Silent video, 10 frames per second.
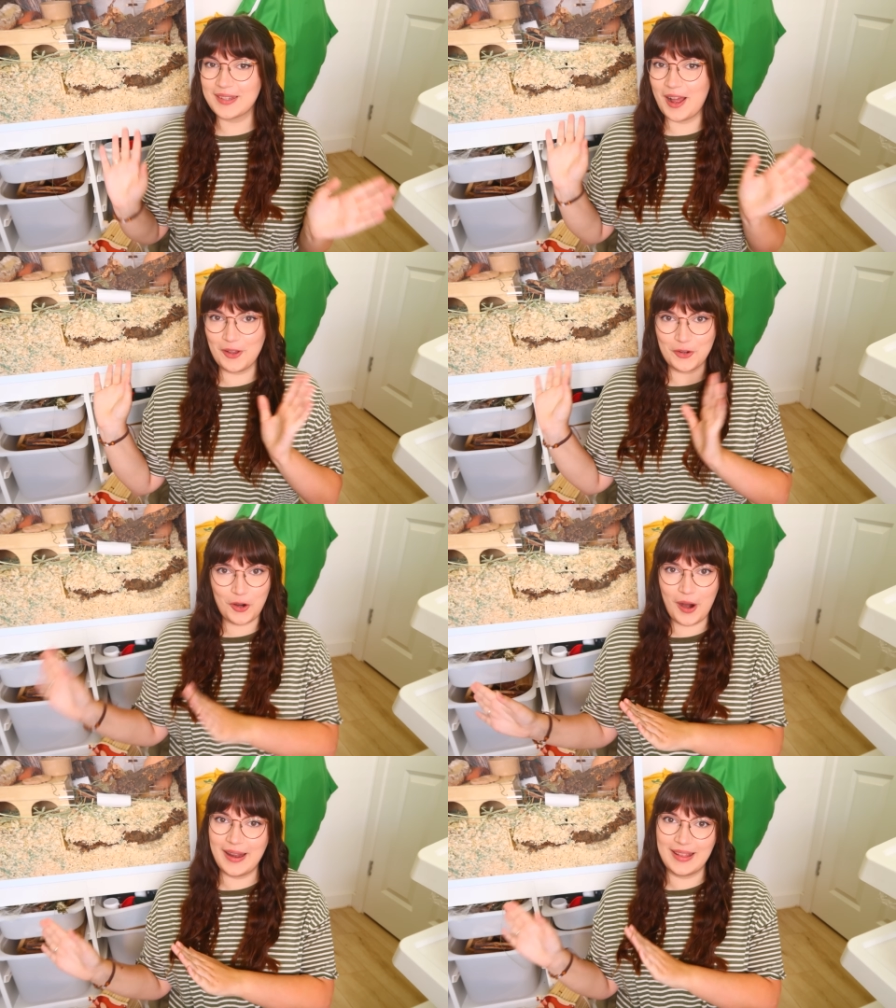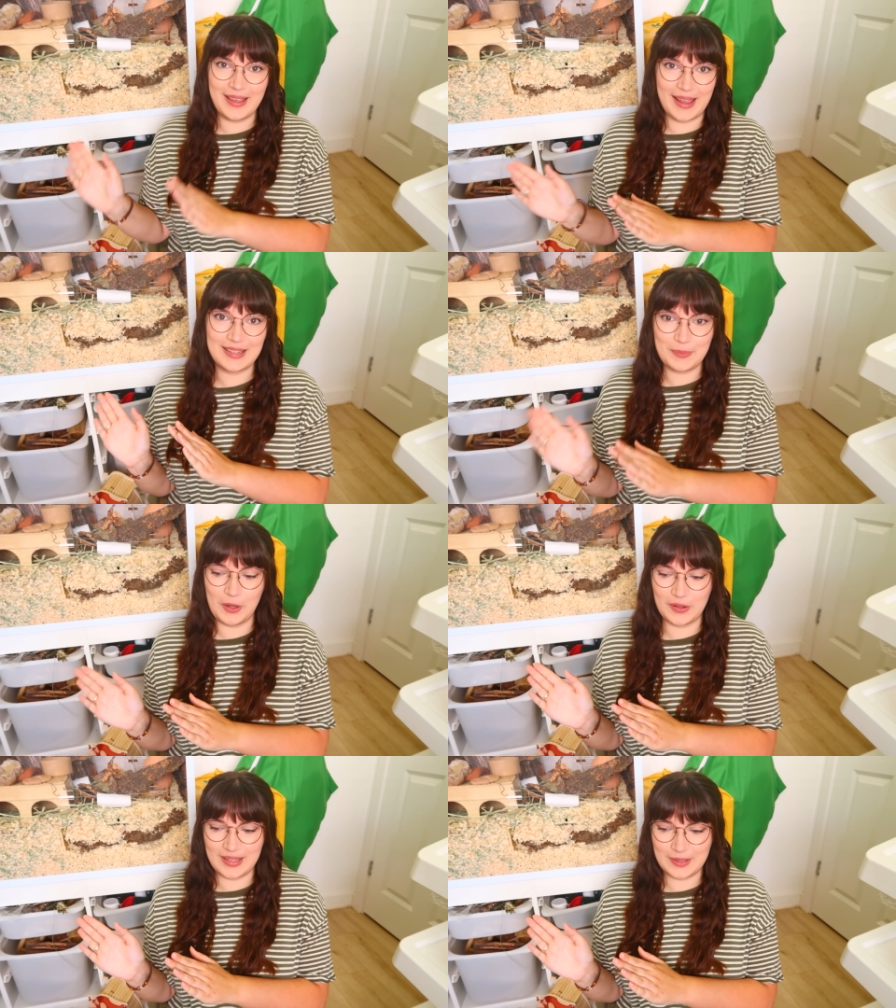start crying again to
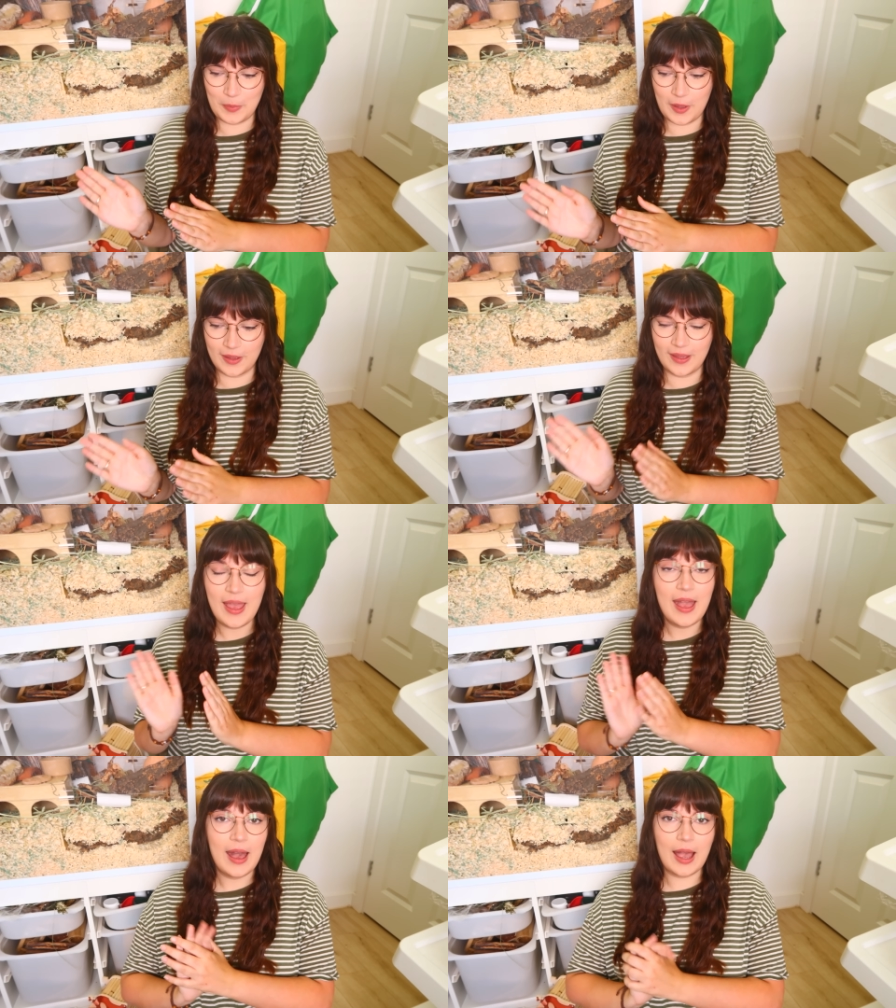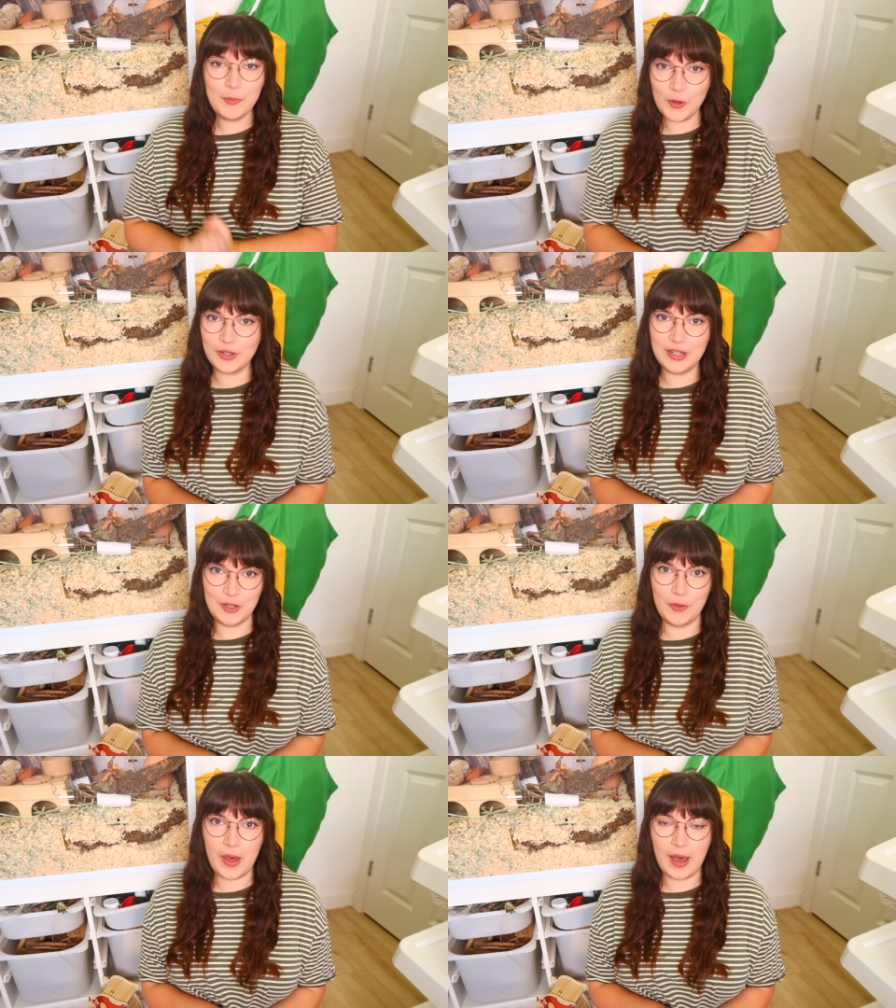be honest but I'm not going
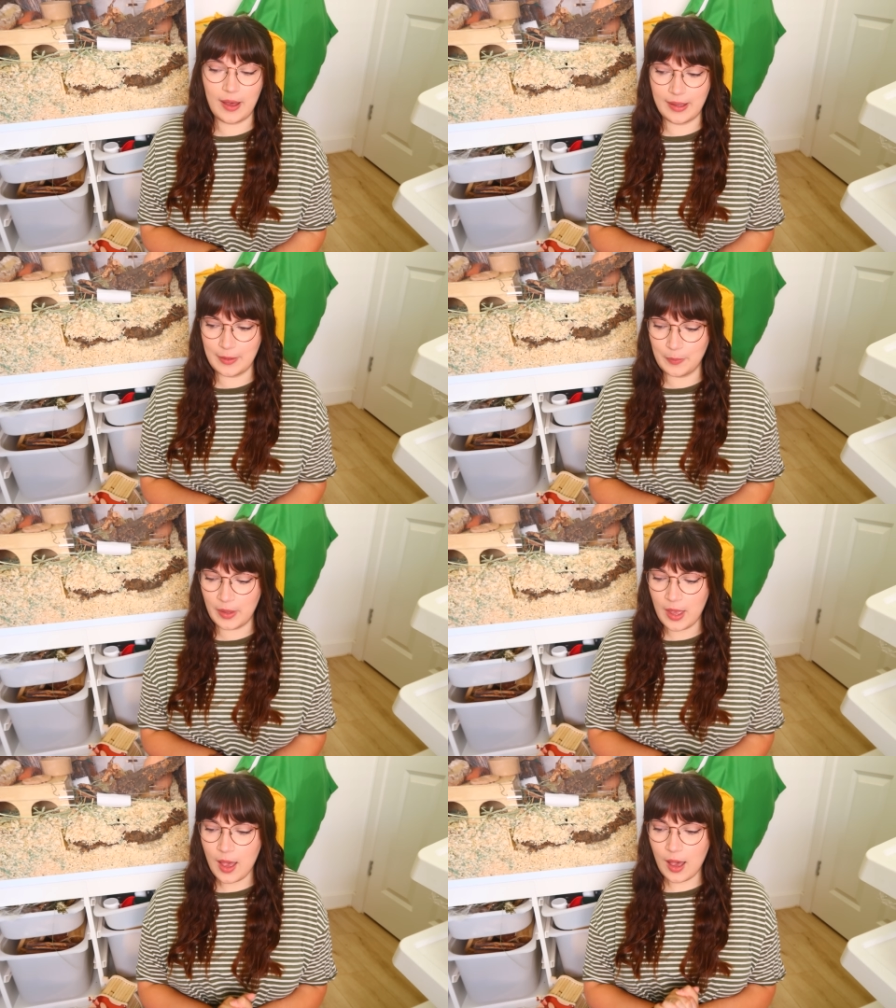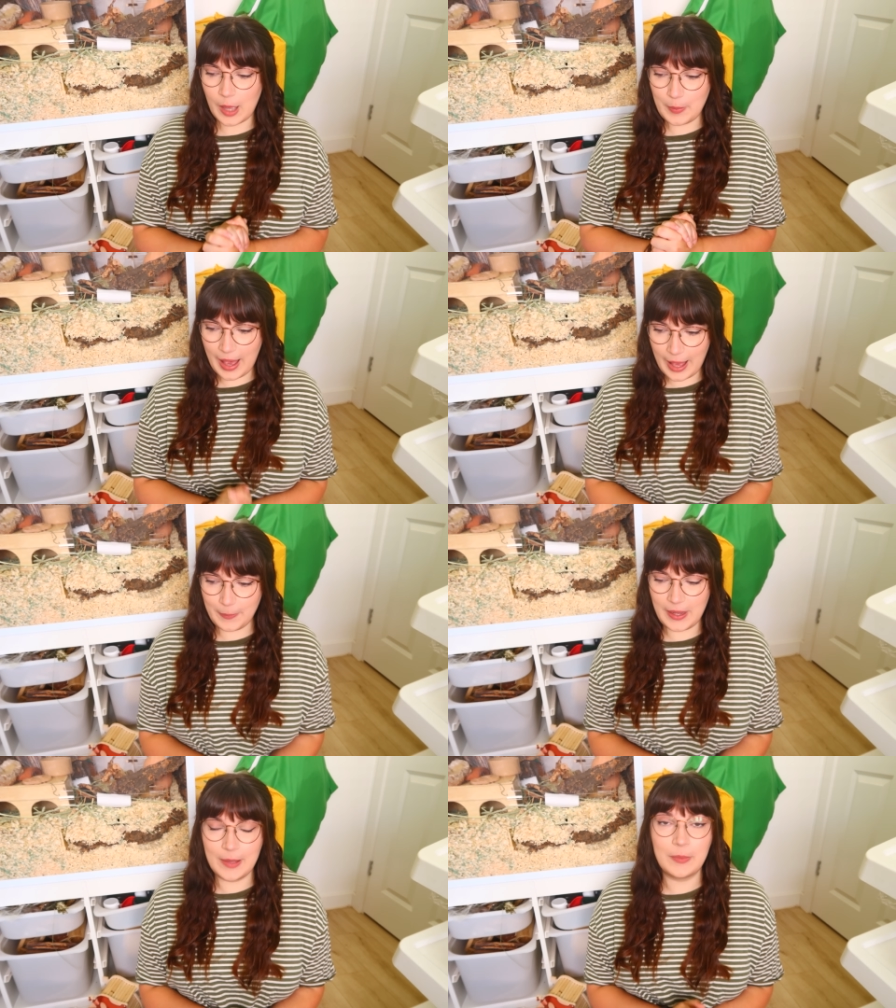to do that I'm I'm
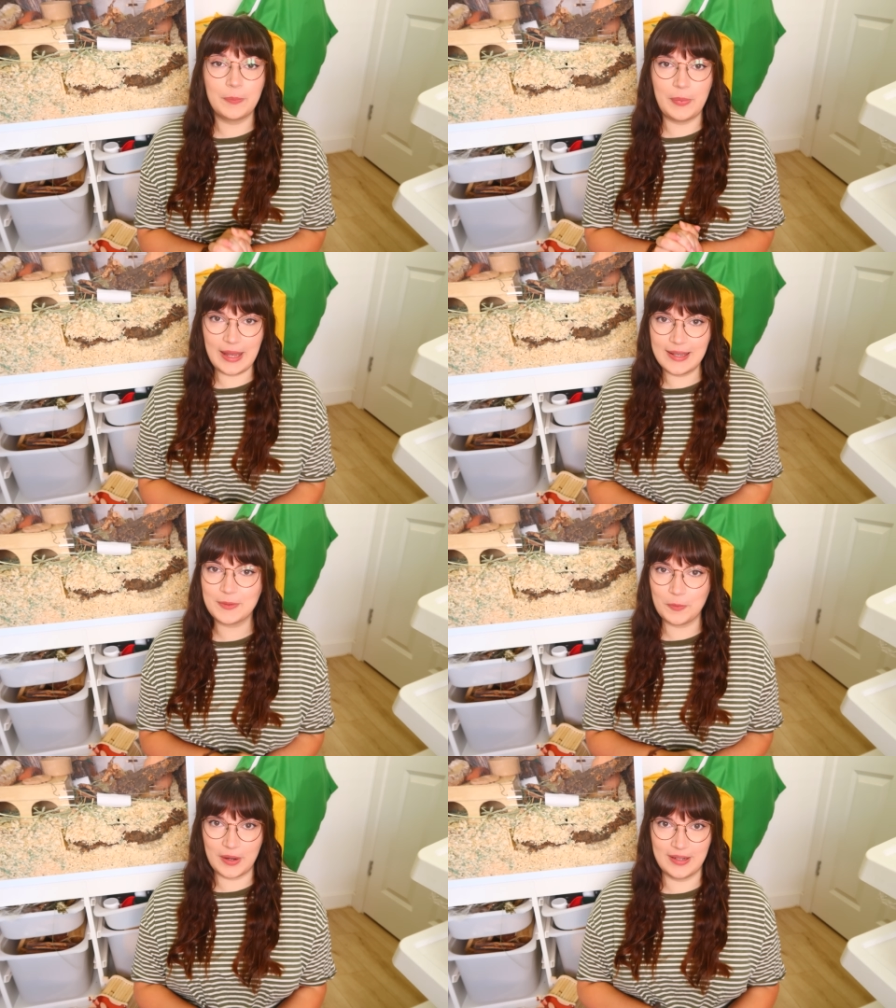happy I'm at peace with